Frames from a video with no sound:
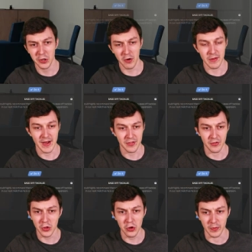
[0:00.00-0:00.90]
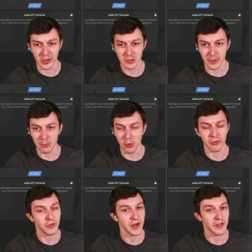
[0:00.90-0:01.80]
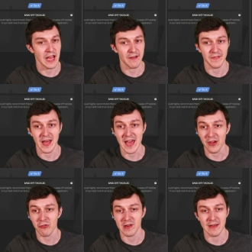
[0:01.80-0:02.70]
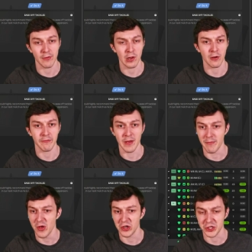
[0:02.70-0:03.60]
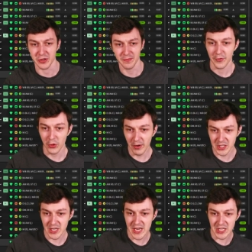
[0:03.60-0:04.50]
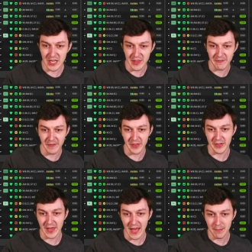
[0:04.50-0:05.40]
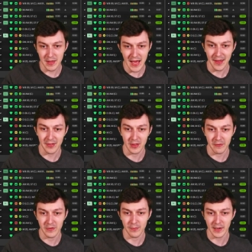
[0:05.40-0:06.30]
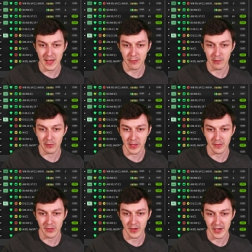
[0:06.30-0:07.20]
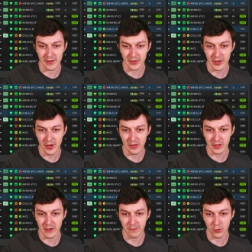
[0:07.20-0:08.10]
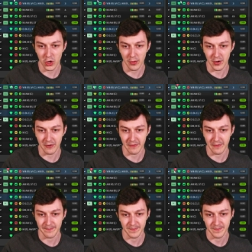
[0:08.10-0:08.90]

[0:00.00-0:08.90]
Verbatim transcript: Not that it matters too much, but it was nice to have that extra level of immersion. Do I change anything for this game? Yes, there's a few players who are looking tired. Terziad will come off